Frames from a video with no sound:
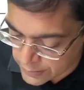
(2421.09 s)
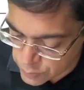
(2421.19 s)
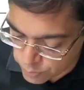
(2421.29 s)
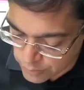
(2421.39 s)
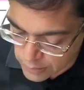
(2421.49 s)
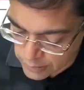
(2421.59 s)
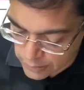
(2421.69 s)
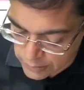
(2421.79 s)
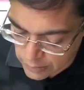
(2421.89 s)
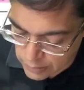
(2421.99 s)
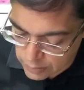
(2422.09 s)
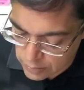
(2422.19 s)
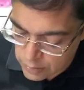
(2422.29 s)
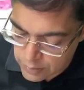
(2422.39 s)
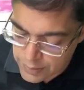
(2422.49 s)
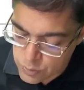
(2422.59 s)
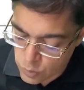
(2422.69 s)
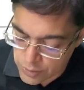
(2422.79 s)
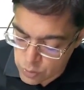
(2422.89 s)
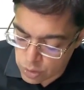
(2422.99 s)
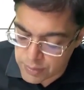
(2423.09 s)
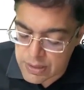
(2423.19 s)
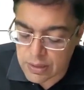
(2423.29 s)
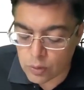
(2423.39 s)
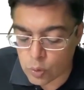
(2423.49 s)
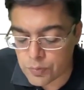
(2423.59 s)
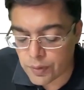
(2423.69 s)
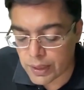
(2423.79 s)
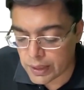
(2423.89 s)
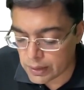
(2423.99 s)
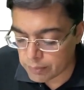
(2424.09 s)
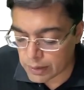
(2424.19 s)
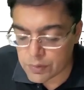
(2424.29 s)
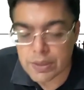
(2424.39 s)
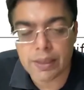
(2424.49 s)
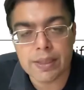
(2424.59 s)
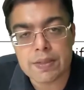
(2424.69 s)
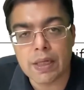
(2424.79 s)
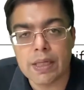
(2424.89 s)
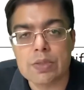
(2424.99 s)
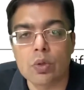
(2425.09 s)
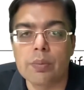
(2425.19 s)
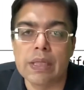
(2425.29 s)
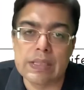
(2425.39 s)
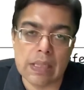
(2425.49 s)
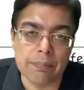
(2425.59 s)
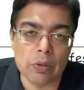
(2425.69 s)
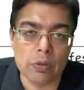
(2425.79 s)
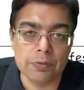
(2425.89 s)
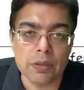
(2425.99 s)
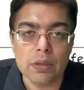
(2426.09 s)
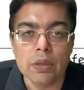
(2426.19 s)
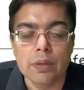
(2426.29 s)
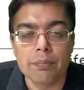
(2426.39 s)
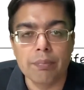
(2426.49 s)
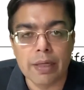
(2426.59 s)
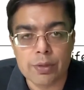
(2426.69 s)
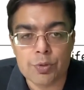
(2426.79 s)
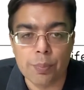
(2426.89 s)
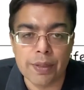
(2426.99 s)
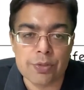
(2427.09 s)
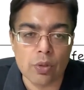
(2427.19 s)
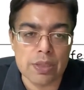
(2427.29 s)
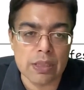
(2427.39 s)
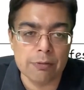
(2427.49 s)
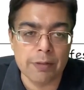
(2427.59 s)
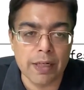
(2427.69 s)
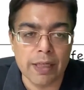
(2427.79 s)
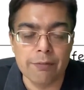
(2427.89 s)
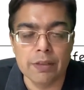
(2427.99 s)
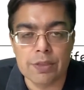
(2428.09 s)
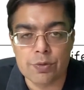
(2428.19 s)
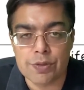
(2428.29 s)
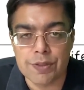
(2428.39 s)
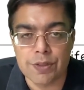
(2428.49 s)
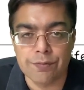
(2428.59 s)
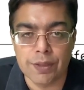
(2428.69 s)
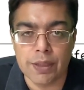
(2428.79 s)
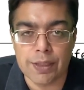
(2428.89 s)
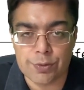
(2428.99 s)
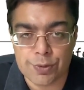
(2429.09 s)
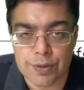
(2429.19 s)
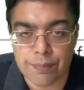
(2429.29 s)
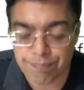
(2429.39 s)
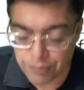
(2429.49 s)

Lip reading: So banana-like heart is what is going to be a gross finding, and myocyte disarray is going to be an example of a microscopic histological finding with association with HOCM.